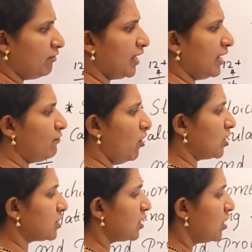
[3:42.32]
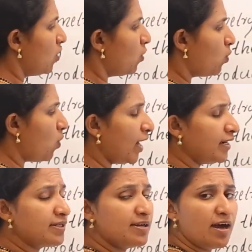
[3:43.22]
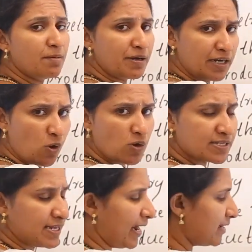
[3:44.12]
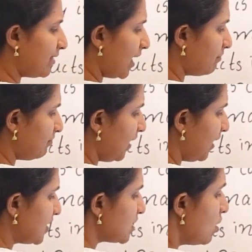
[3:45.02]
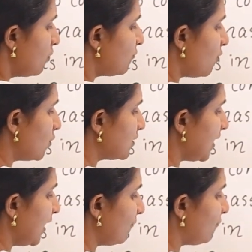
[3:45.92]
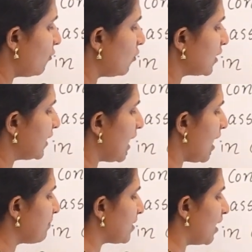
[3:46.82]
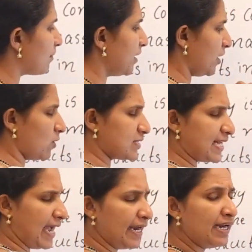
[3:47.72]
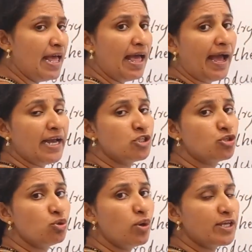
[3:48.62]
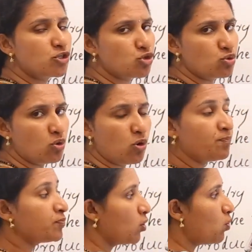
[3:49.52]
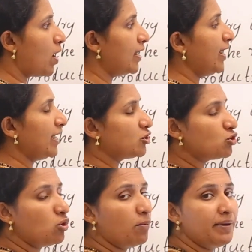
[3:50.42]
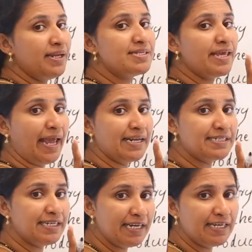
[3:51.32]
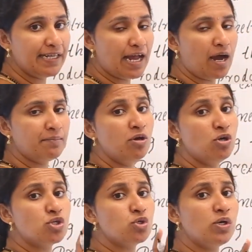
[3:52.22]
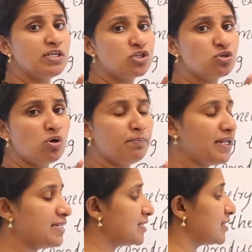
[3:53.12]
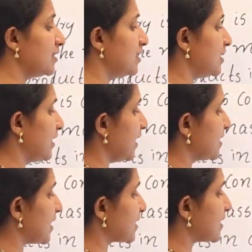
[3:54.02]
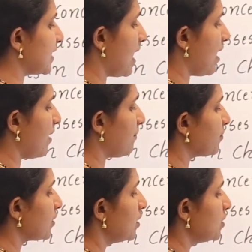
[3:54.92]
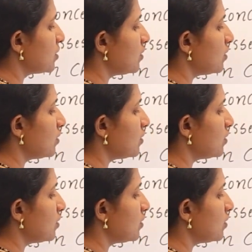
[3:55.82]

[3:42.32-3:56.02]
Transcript: we get what? 1 carbon dioxide. That means 44 gram carbon dioxide and 2 H2O. 1 H2O means 18 gram, 2 H2O means 36 gram.